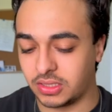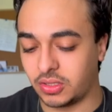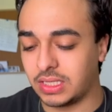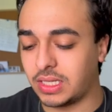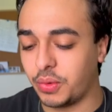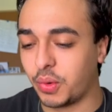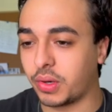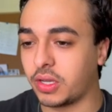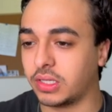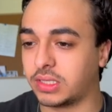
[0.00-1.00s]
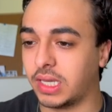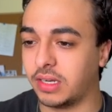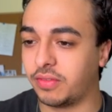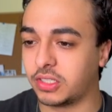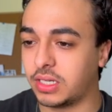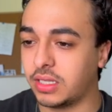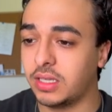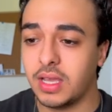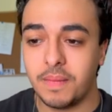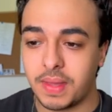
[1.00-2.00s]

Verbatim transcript: So let's say we're working on a sign-in functionality.